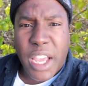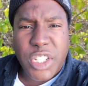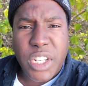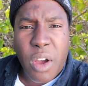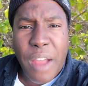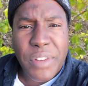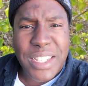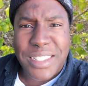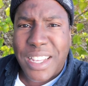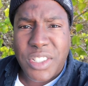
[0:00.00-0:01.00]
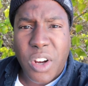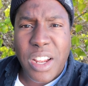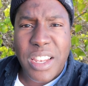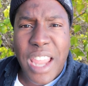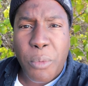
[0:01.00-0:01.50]
because, you know, ever since I
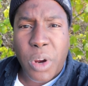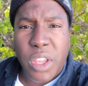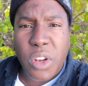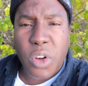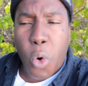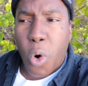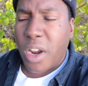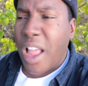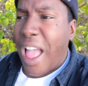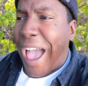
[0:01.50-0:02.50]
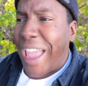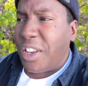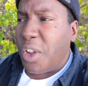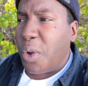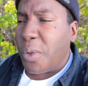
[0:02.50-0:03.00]
started Network Unicorn, I
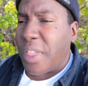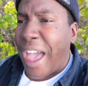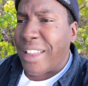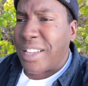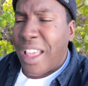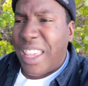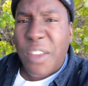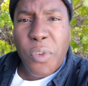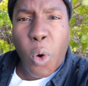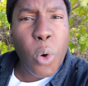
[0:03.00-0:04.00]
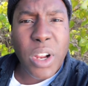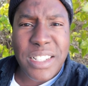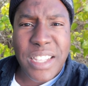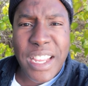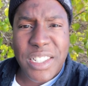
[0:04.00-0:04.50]
knew that evil
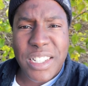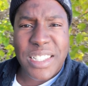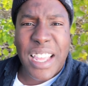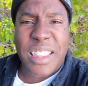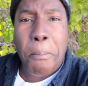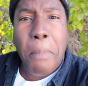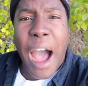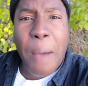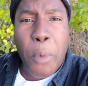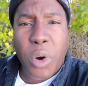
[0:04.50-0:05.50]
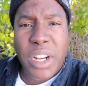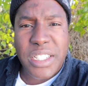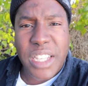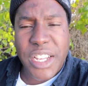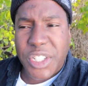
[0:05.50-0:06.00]
organizations like the M O M
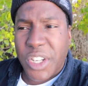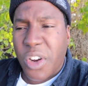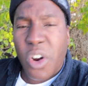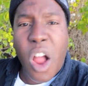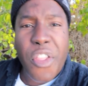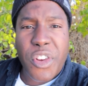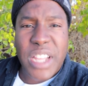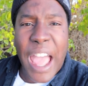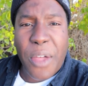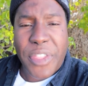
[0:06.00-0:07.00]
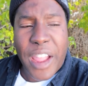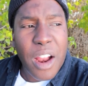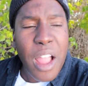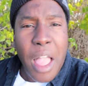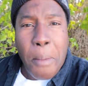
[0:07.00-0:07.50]
Organization or others out
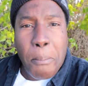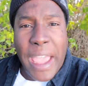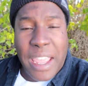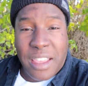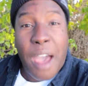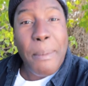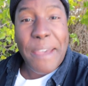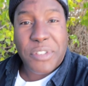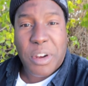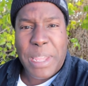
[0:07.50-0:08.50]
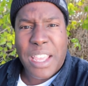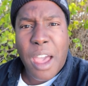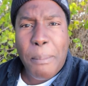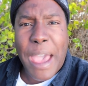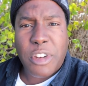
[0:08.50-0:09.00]
there might come after me
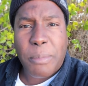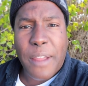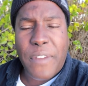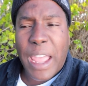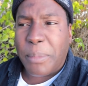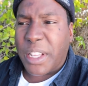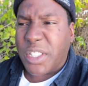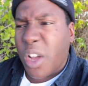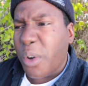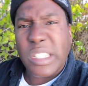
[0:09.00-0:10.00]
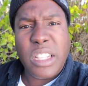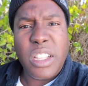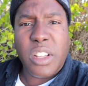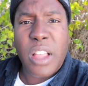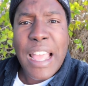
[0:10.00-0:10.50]
and come after my family. So it was a
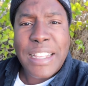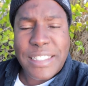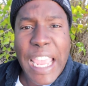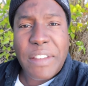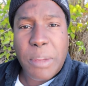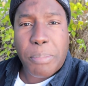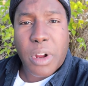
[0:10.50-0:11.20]
little safety